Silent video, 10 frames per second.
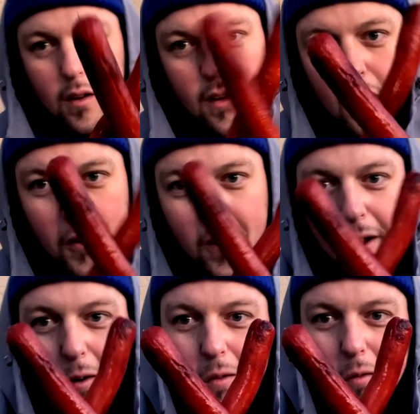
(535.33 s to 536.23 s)
All
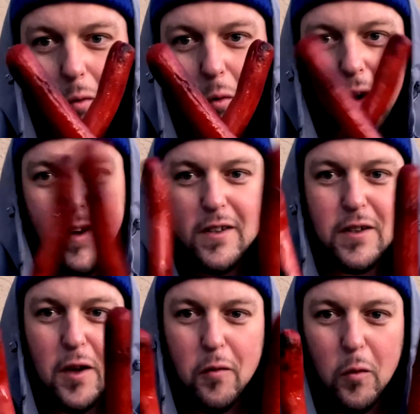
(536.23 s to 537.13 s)
right, we're ready to
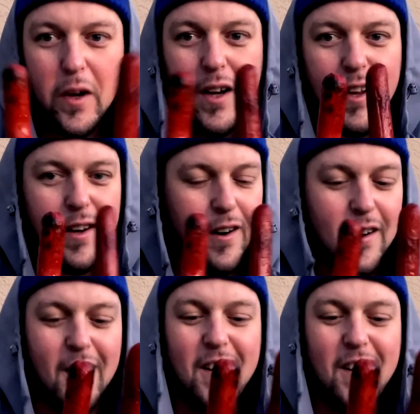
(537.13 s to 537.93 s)
stuff weenie in here.